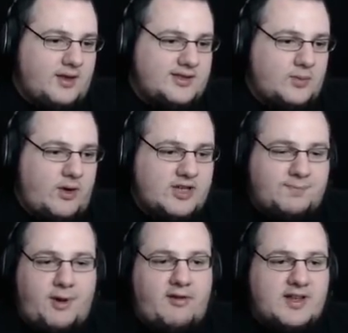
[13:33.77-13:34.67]
So we're
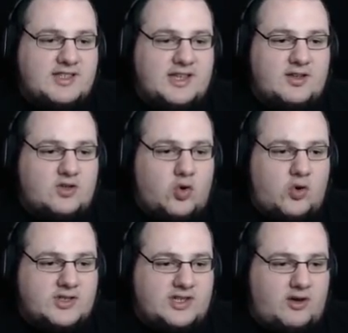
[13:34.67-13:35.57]
experiencing the
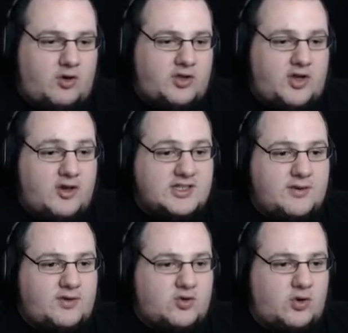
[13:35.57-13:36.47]
daughter, or the ghost
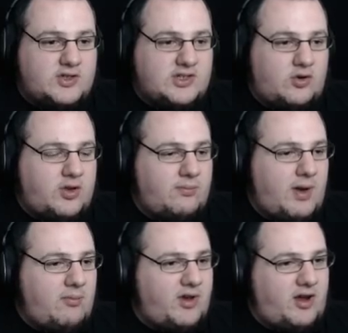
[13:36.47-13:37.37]
of the daughter, or the
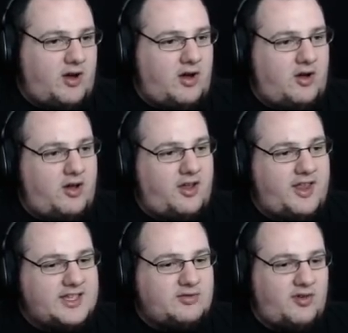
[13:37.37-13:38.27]
memory. Oh,
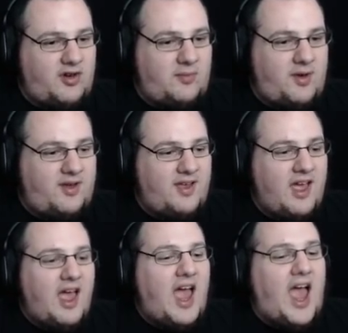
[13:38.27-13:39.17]
this room.
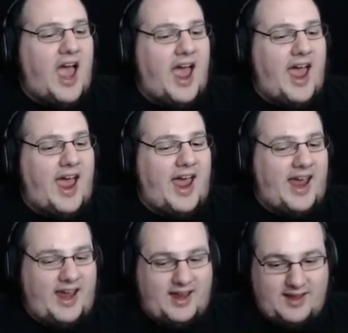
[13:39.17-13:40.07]

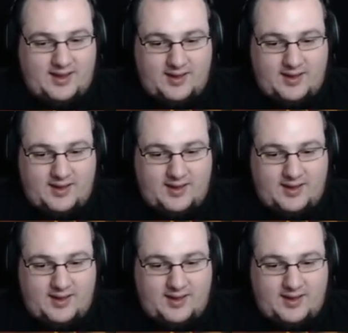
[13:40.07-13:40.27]
Hey.